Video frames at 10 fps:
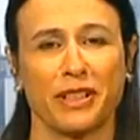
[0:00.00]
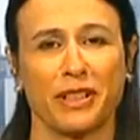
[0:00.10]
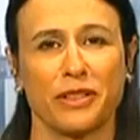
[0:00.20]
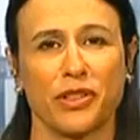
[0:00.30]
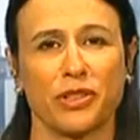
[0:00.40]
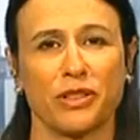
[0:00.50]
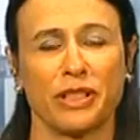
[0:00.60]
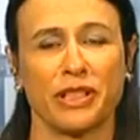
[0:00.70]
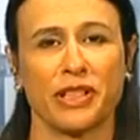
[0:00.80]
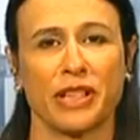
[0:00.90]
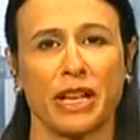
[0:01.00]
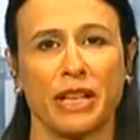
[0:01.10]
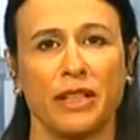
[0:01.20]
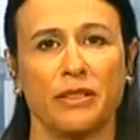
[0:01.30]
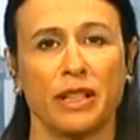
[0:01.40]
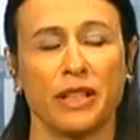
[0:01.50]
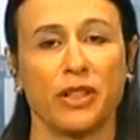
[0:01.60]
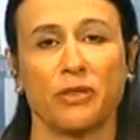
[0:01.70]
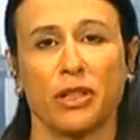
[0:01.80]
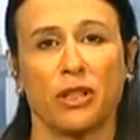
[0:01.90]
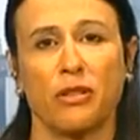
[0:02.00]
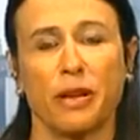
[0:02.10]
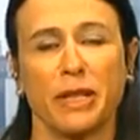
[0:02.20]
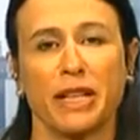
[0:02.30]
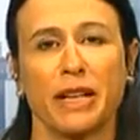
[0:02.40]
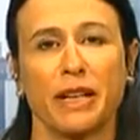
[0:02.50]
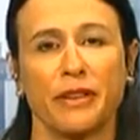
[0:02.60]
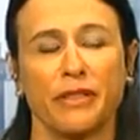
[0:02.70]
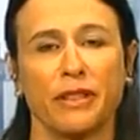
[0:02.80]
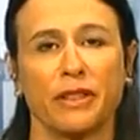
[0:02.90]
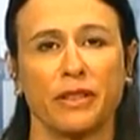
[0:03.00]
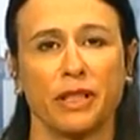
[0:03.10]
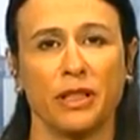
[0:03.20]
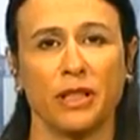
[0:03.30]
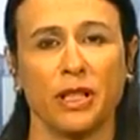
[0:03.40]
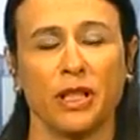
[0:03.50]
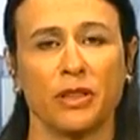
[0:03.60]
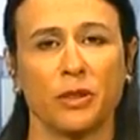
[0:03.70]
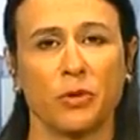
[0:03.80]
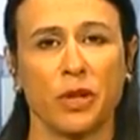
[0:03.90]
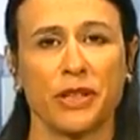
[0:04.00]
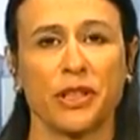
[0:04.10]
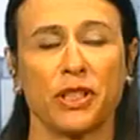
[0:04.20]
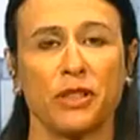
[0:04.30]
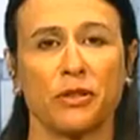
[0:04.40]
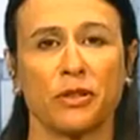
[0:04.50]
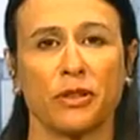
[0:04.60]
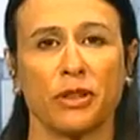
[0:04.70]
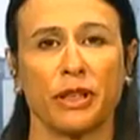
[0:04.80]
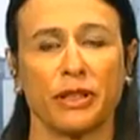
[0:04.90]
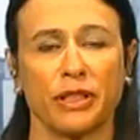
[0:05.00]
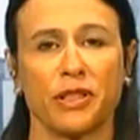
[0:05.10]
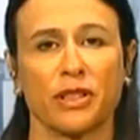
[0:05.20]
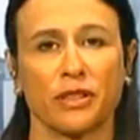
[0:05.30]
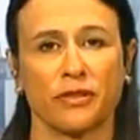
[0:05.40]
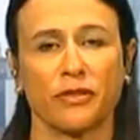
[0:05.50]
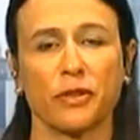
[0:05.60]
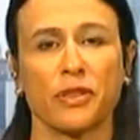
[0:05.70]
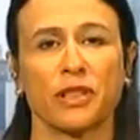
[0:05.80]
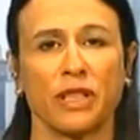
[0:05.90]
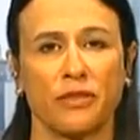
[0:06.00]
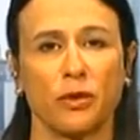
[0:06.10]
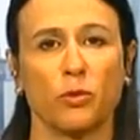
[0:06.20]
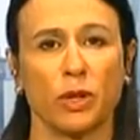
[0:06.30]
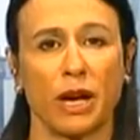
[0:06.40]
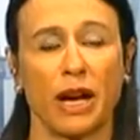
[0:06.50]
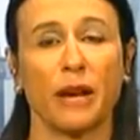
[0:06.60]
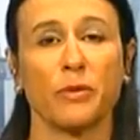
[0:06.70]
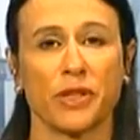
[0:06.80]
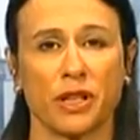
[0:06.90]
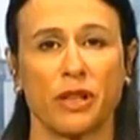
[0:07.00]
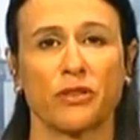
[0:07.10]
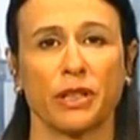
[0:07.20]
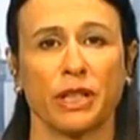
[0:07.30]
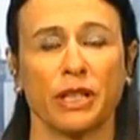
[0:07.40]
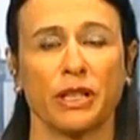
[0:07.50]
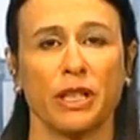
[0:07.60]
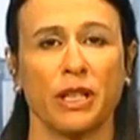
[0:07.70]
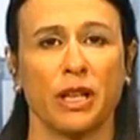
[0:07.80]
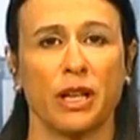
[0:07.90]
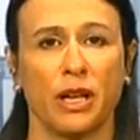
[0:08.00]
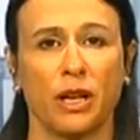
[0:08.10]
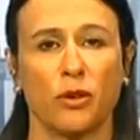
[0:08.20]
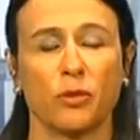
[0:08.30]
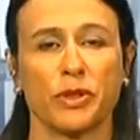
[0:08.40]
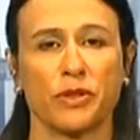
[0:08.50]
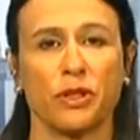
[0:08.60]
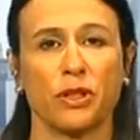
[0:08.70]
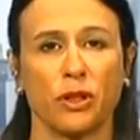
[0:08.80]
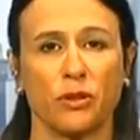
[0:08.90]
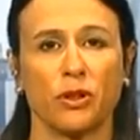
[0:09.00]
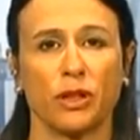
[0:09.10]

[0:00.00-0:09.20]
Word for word: uh, journalists. I, I don't know. I mean, I, I think that the, the prosecutor, at least at the first level where I was covering it, uh, was, you know,